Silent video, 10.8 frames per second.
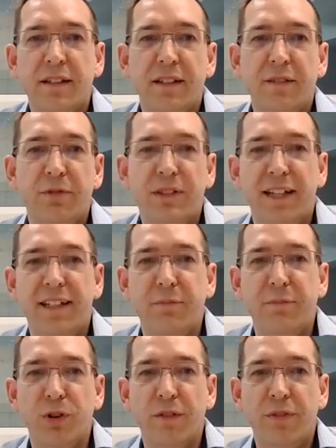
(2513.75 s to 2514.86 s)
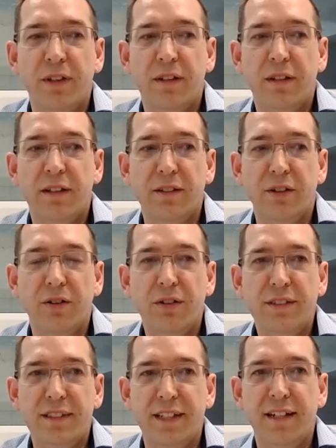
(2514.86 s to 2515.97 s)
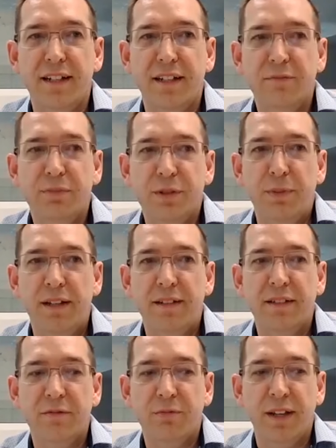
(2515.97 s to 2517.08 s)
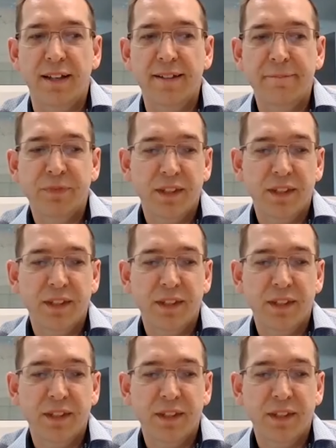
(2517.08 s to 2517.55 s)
If we're taking more of a longer standing perspective, where